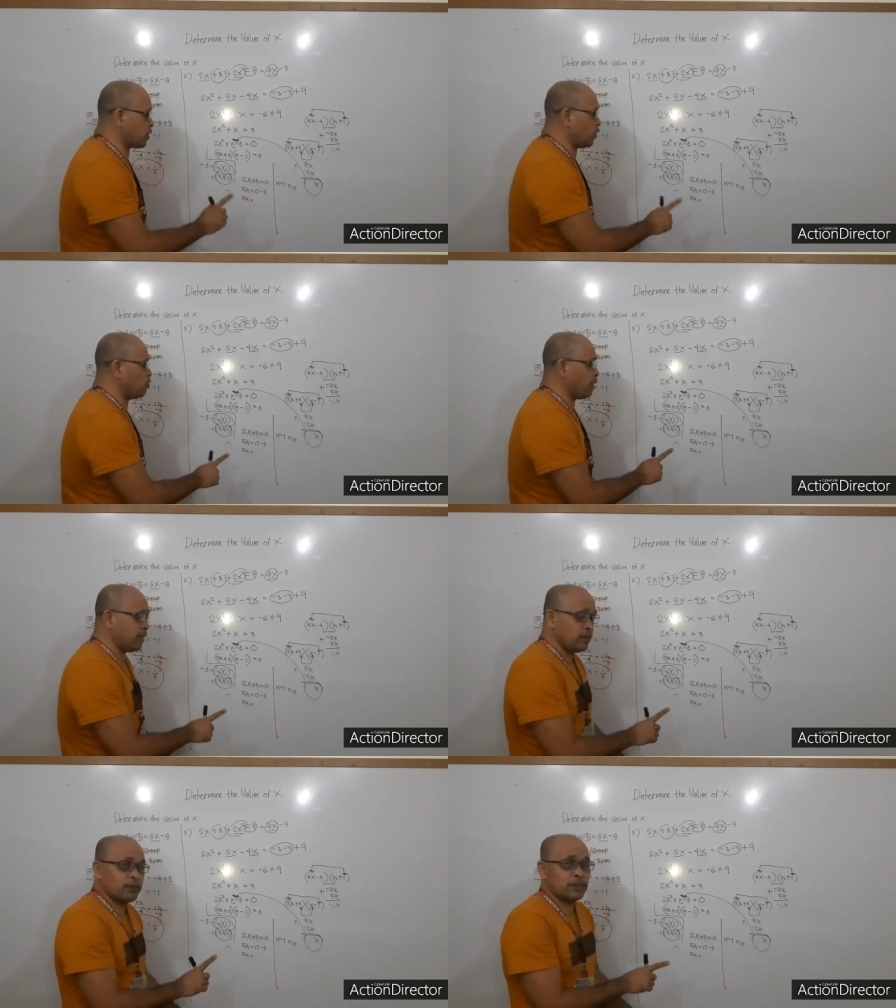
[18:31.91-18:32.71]
0
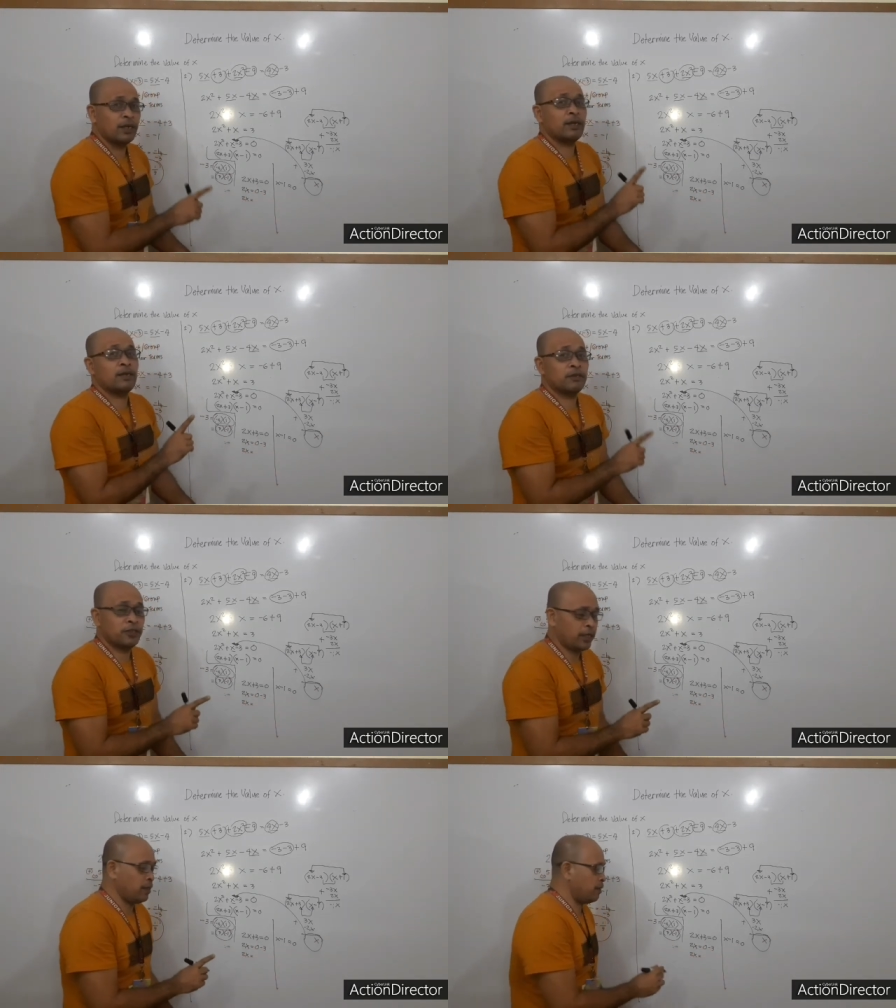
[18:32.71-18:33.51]
minus
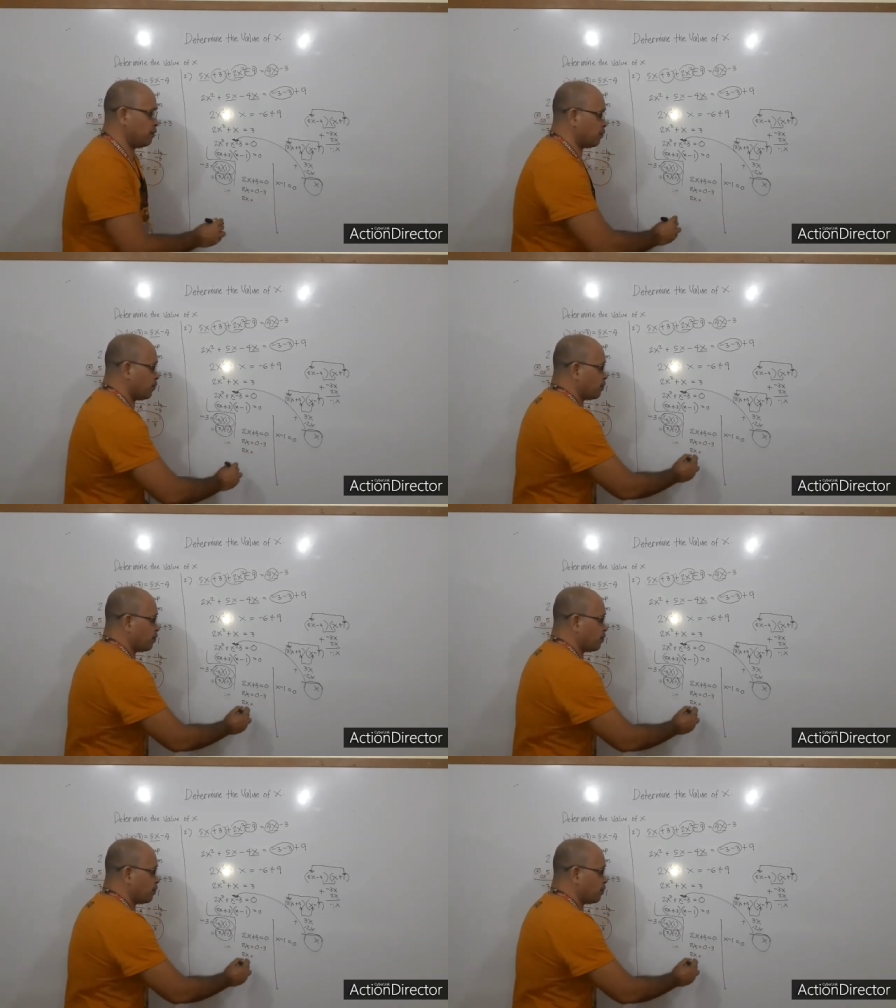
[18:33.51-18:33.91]
3.